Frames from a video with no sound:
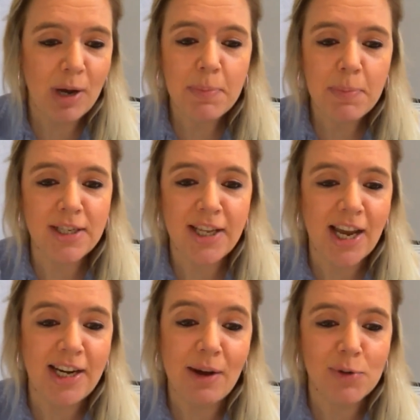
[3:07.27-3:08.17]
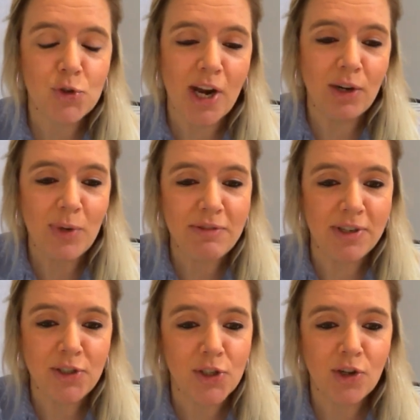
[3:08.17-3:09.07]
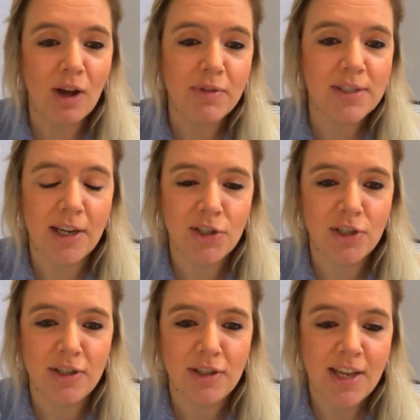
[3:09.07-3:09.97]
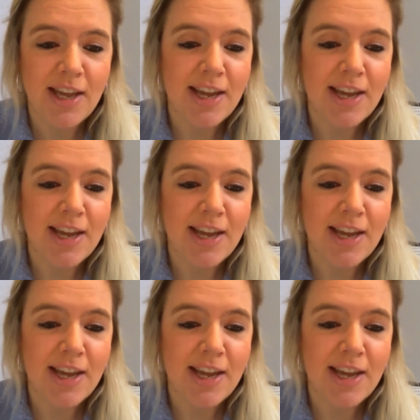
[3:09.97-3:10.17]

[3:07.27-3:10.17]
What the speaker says: pop it in there and I will try and weave it into the conversations.